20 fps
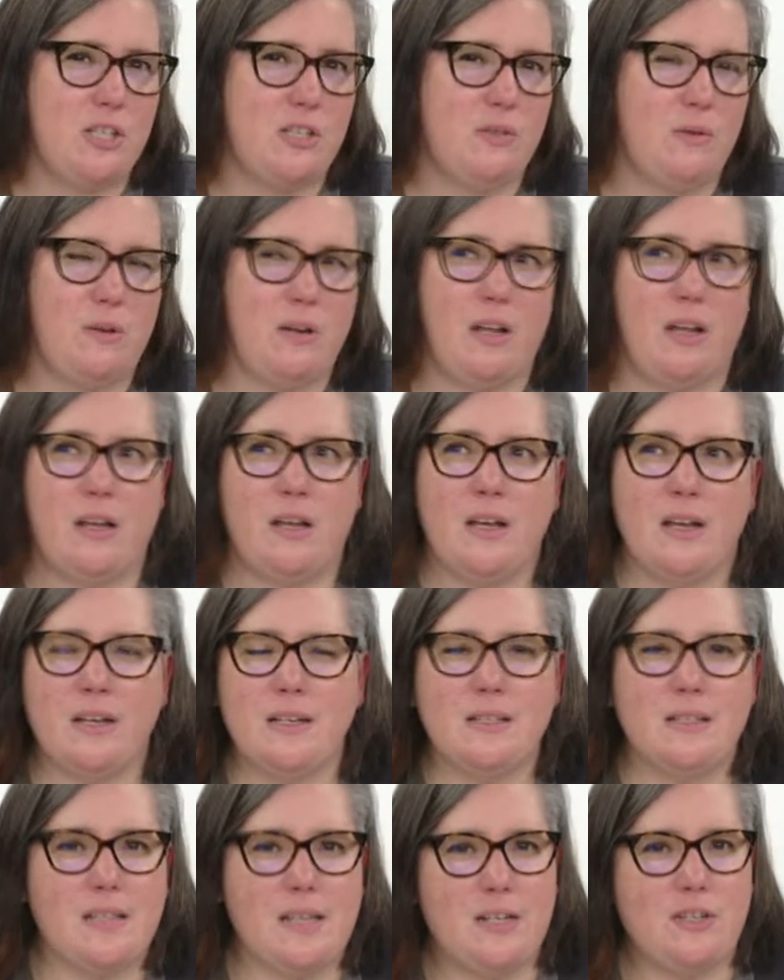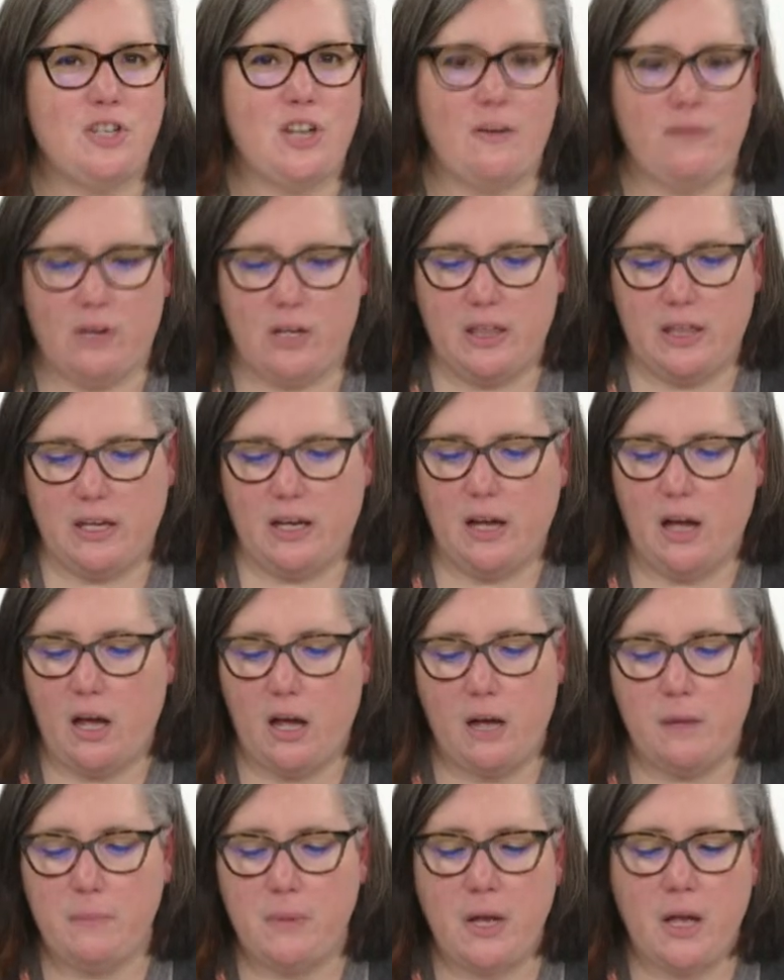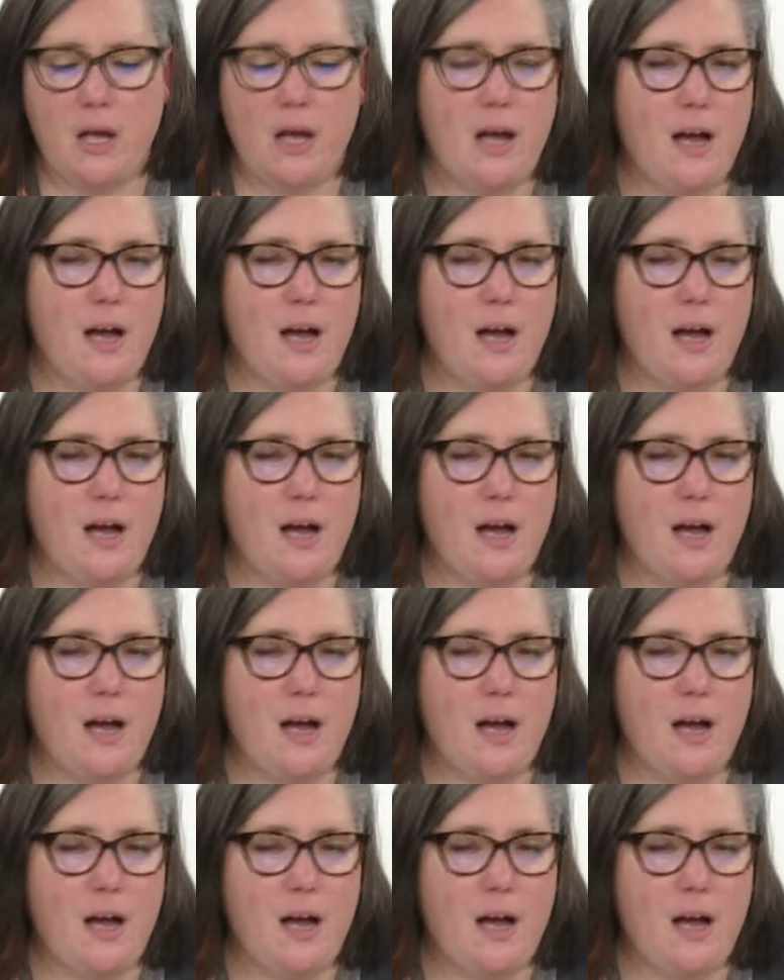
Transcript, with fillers: sort of cinch everything up.